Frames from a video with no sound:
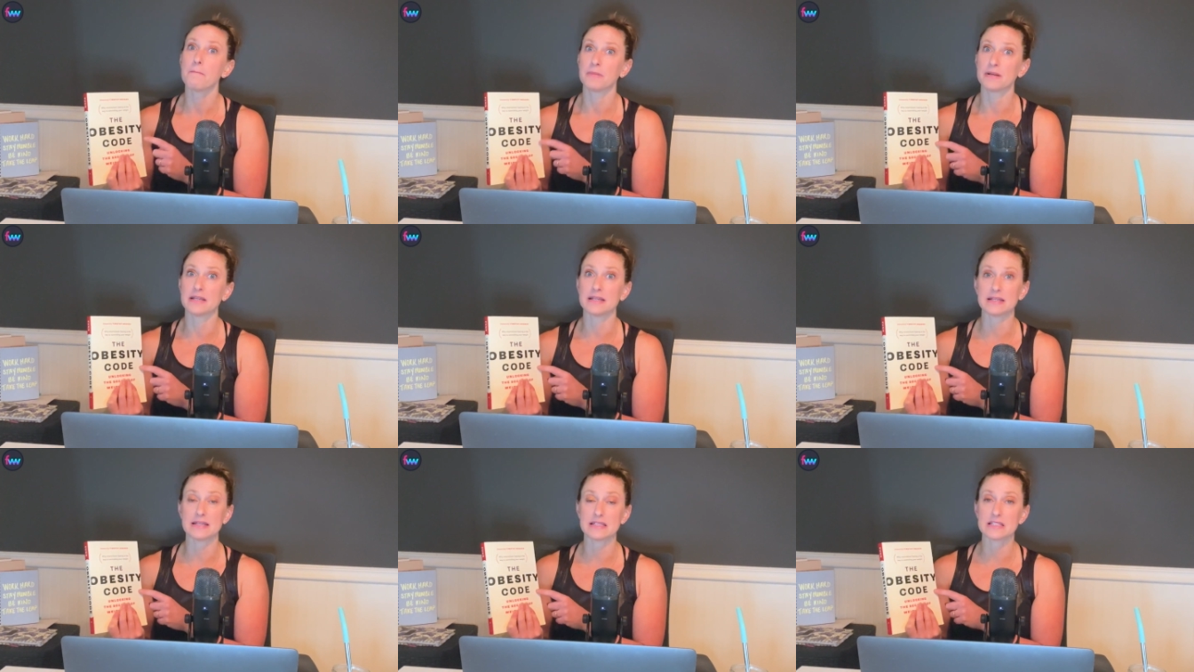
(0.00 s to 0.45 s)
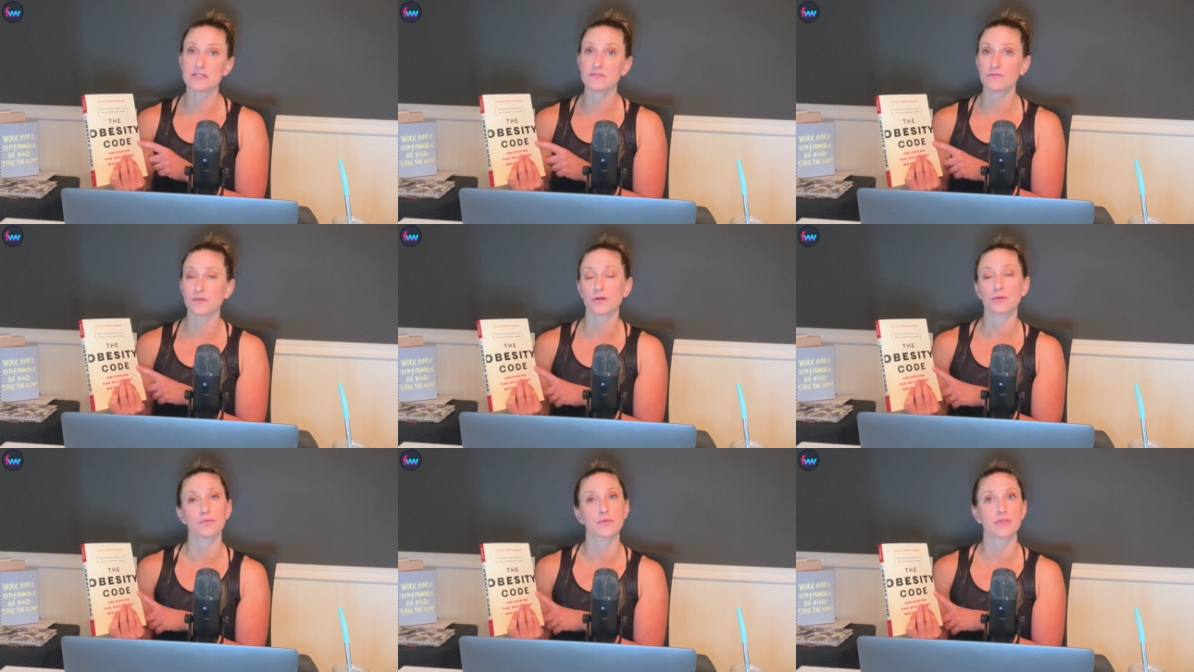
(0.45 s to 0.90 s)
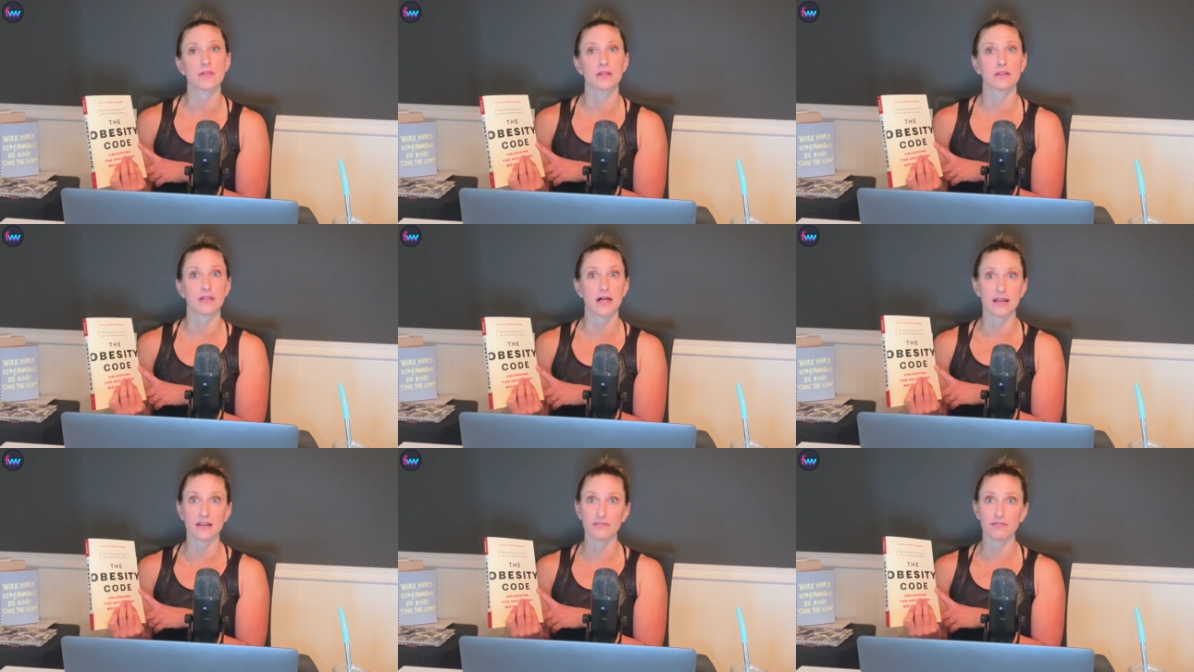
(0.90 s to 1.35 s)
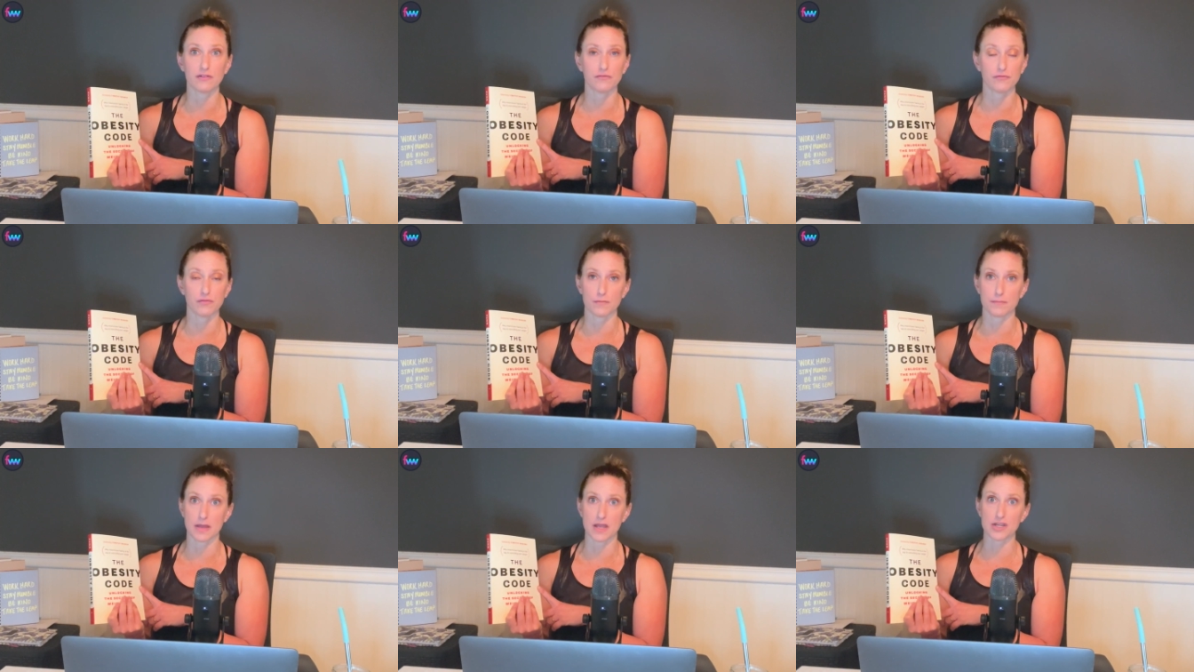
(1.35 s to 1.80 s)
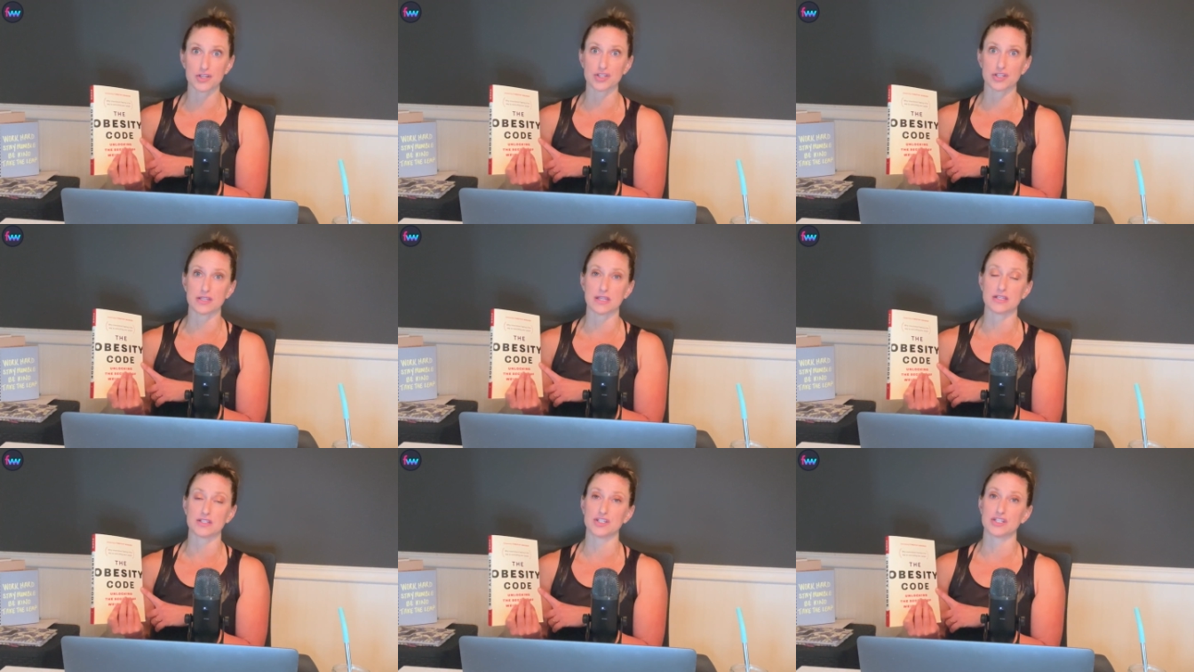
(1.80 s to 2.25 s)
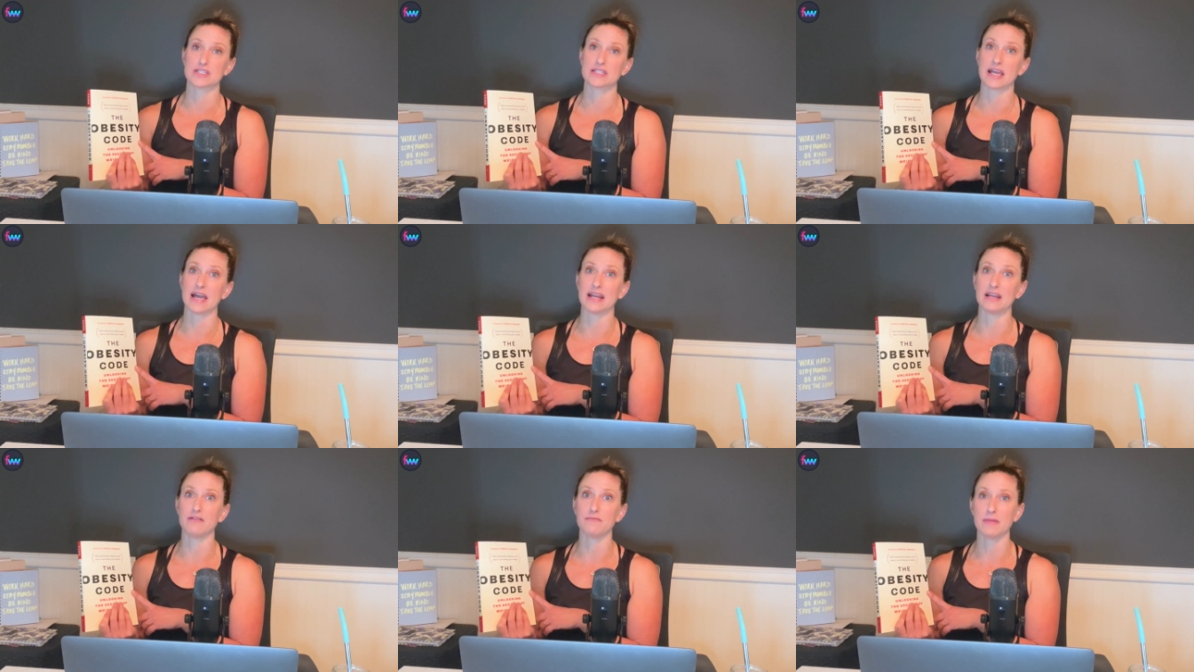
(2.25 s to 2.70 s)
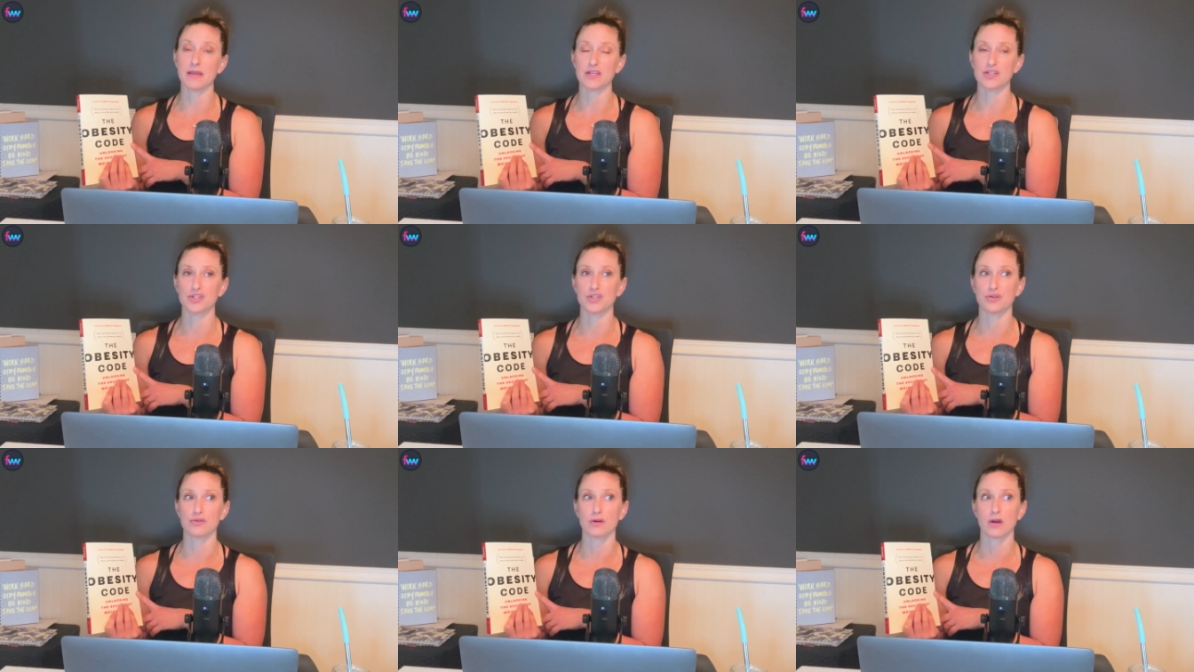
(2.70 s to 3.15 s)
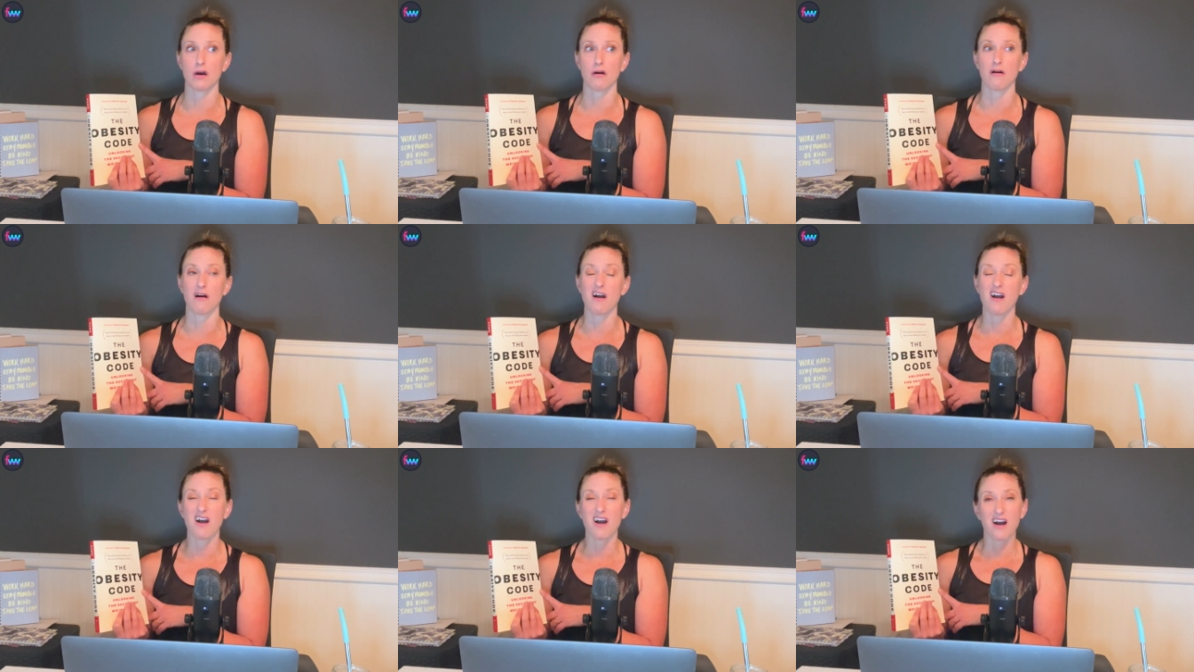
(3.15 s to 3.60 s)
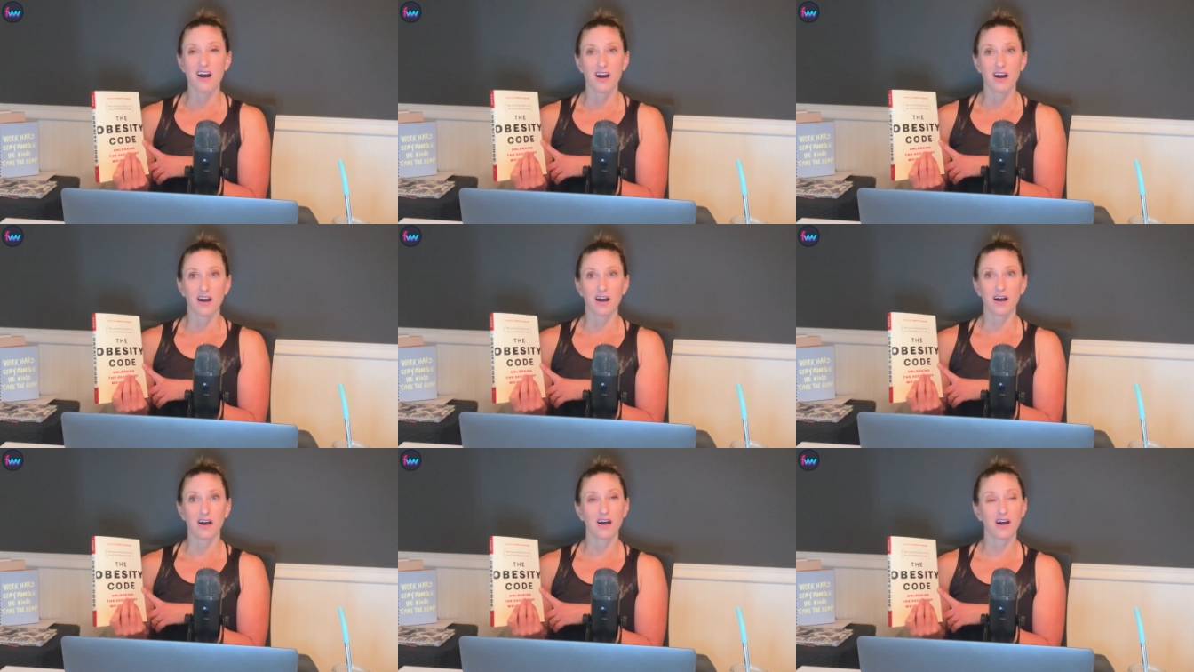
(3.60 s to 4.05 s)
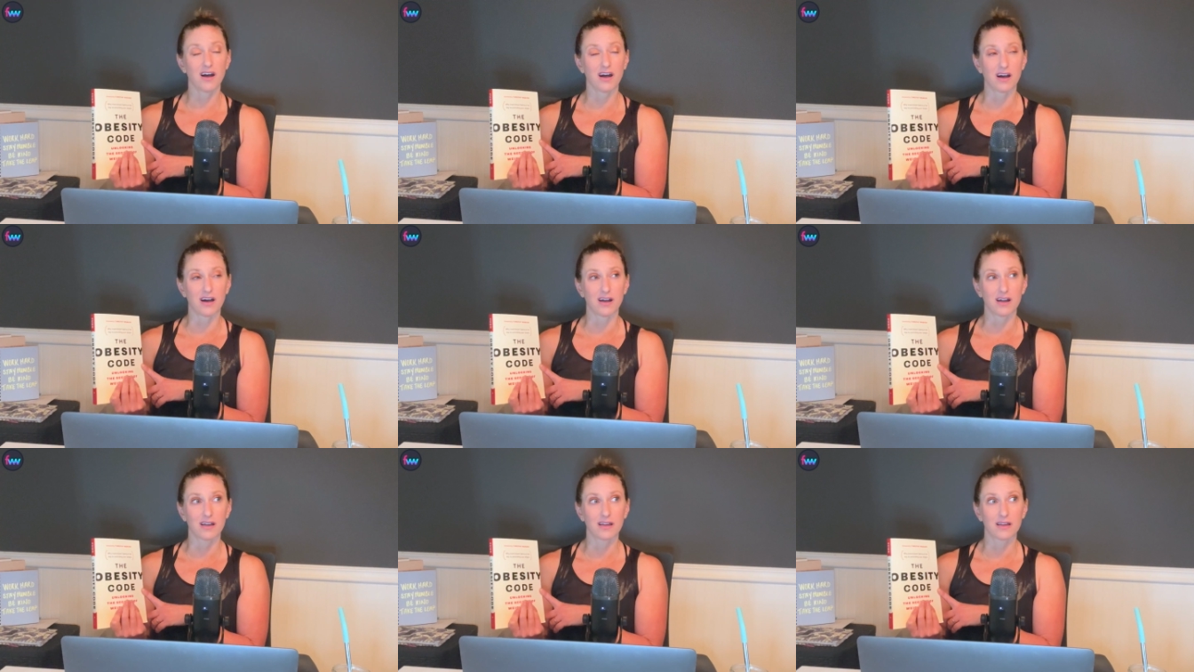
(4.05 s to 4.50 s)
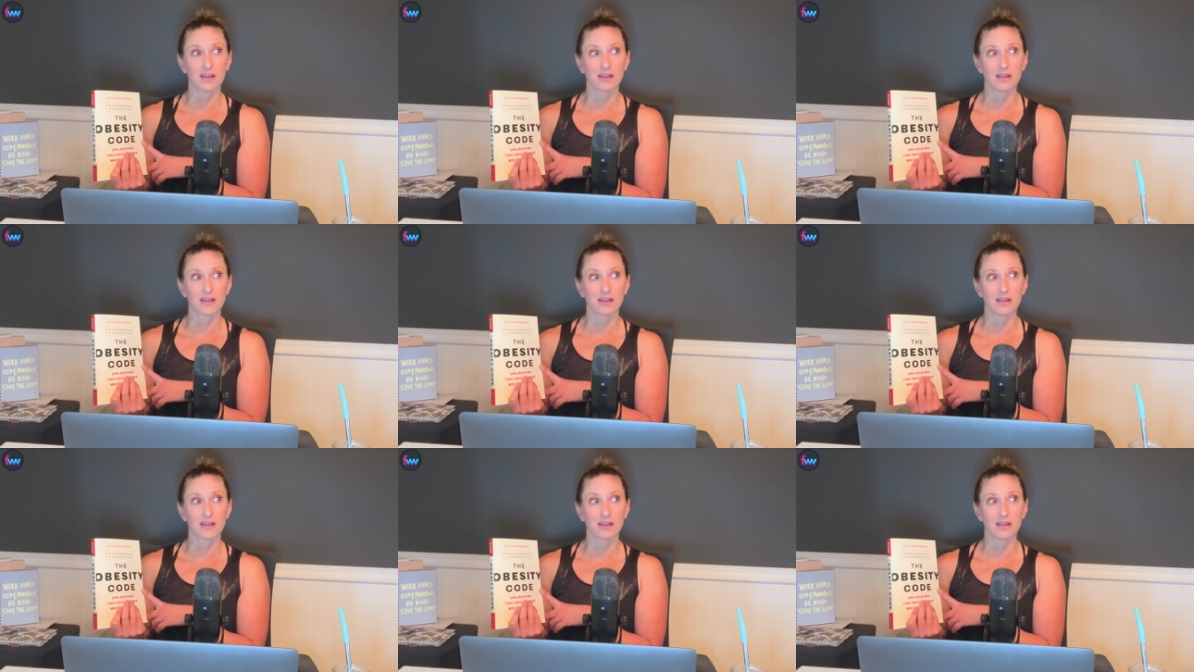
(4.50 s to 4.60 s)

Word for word: But it is filled with a lot of information that just kind of makes you go, huh,